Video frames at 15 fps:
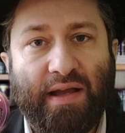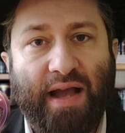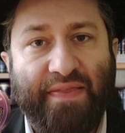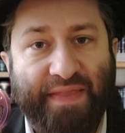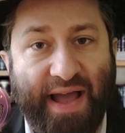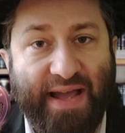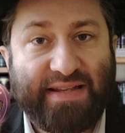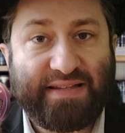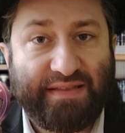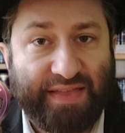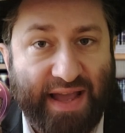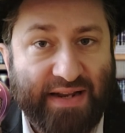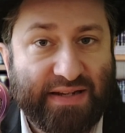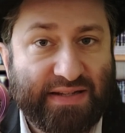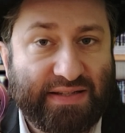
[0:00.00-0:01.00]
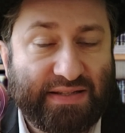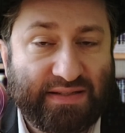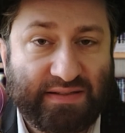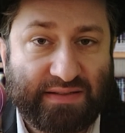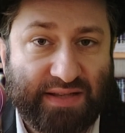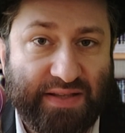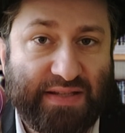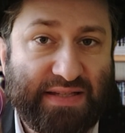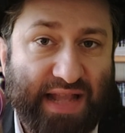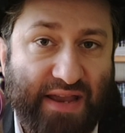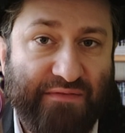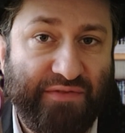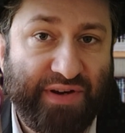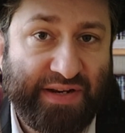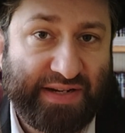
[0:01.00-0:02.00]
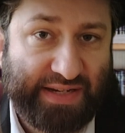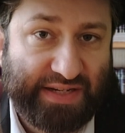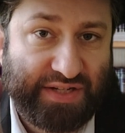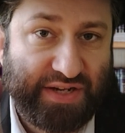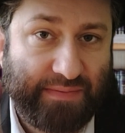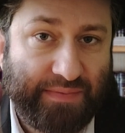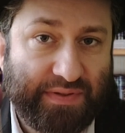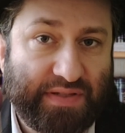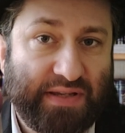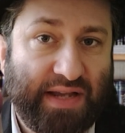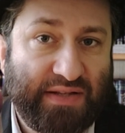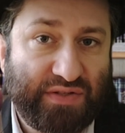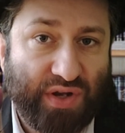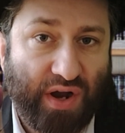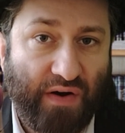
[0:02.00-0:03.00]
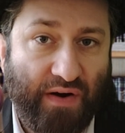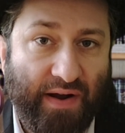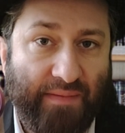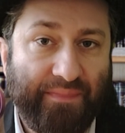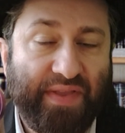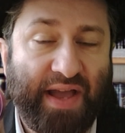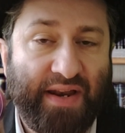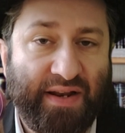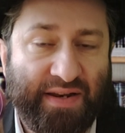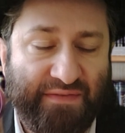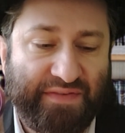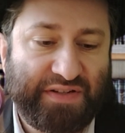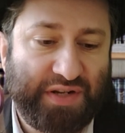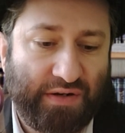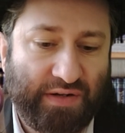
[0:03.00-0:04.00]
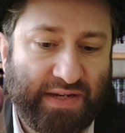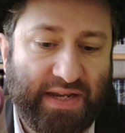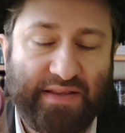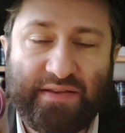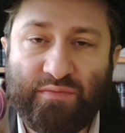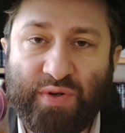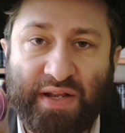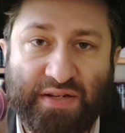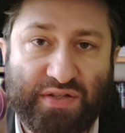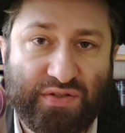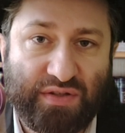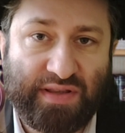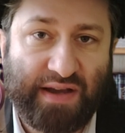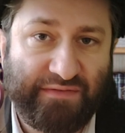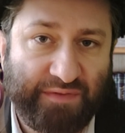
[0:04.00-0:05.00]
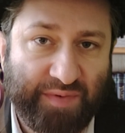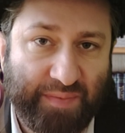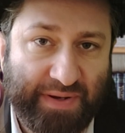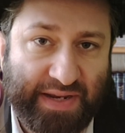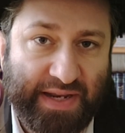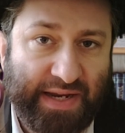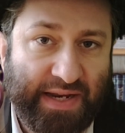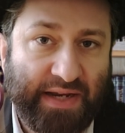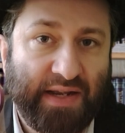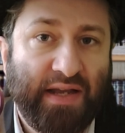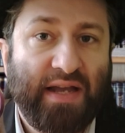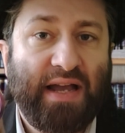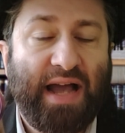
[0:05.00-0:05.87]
And that is thanks to the slavery in Egypt and Torah and our Nefesh Elokit. We understood that from the beginning.